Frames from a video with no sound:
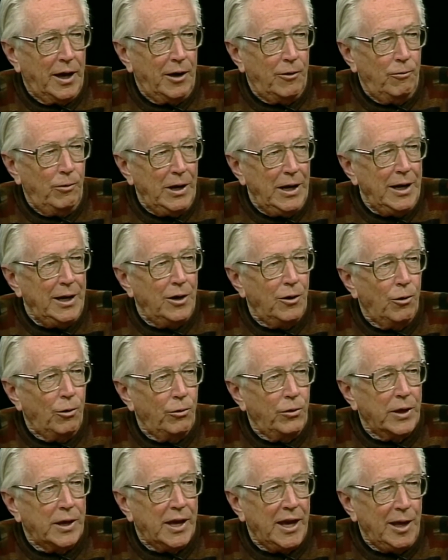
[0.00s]
I really
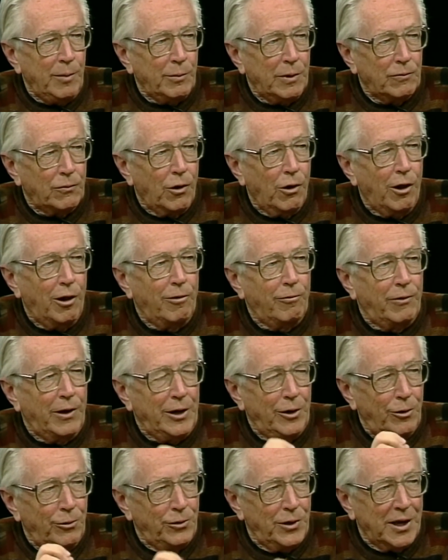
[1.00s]
know the game of
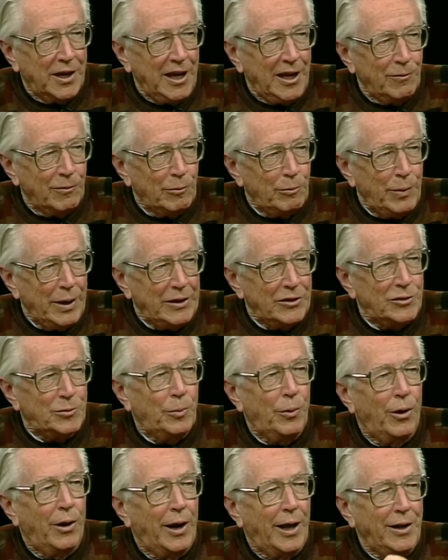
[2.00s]
golf. I know the game of
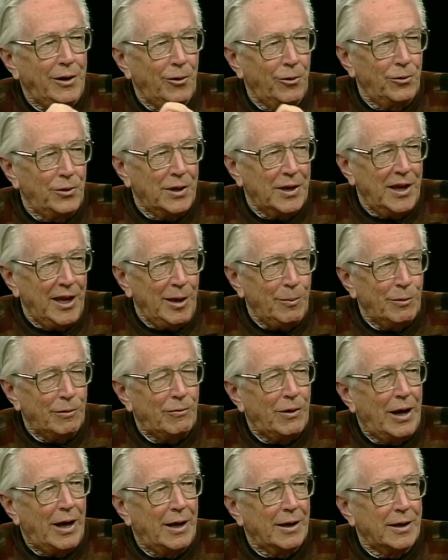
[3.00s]
baseball. I know the
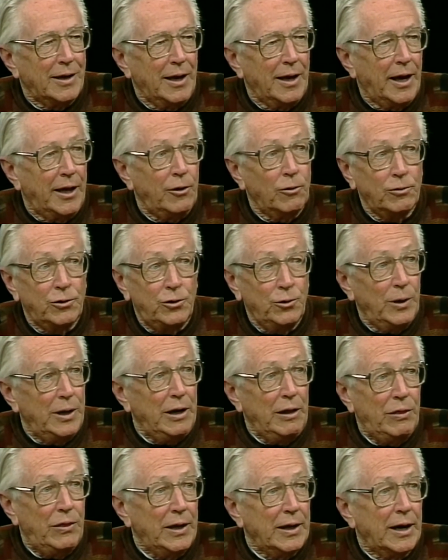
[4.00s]
game of hockey. I don't
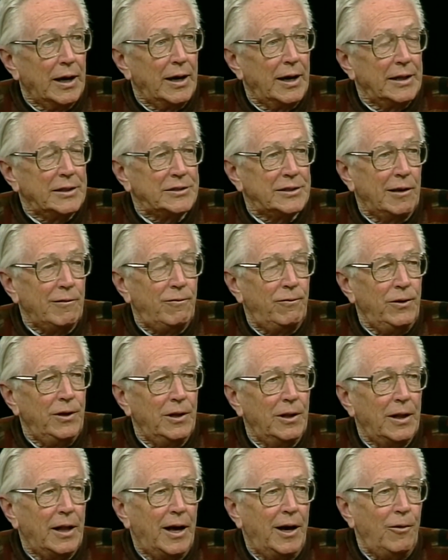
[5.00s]
do anything unless I
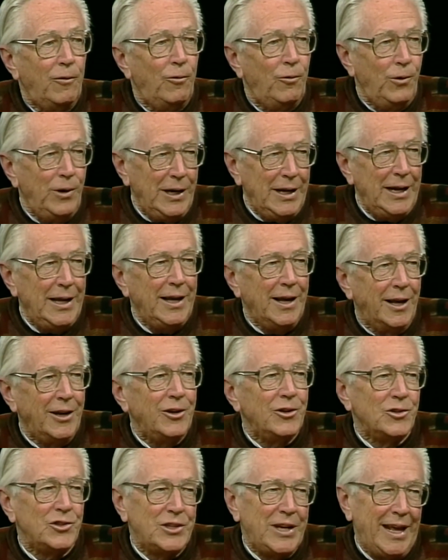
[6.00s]
feel I really
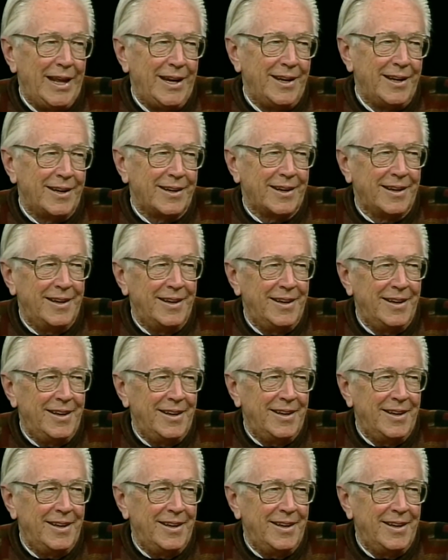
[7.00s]
understand it,